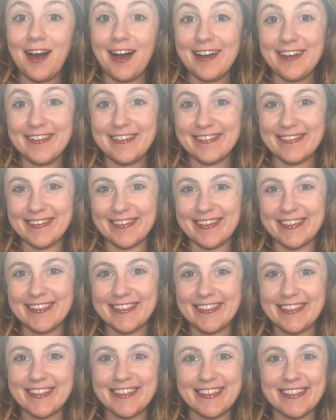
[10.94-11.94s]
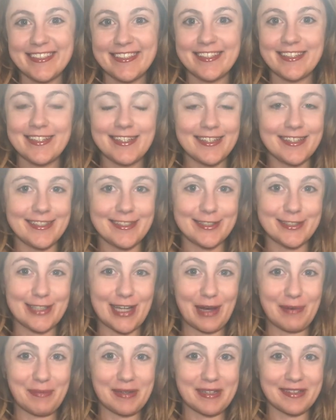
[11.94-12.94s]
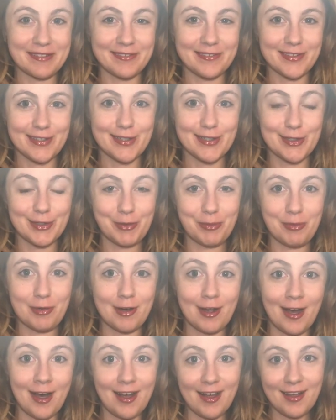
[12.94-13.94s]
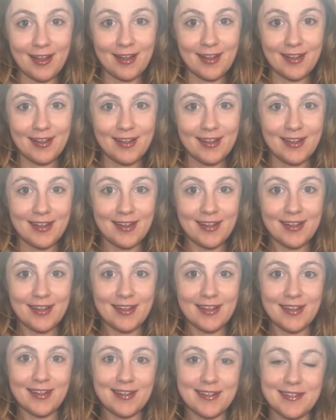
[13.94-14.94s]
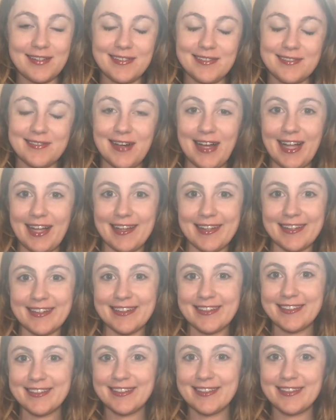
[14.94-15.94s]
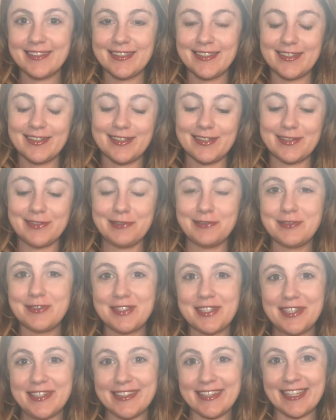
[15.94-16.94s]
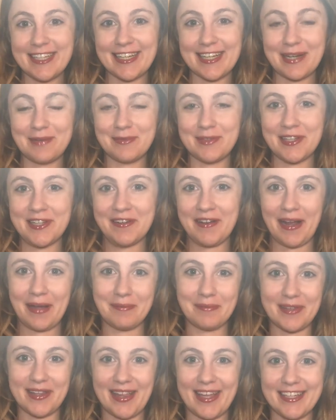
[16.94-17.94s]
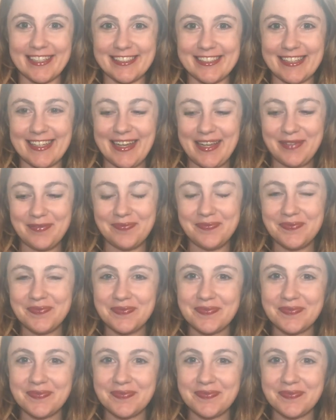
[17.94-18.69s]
Oh, shopping for a new bra? Well, you've certainly come to the right place then.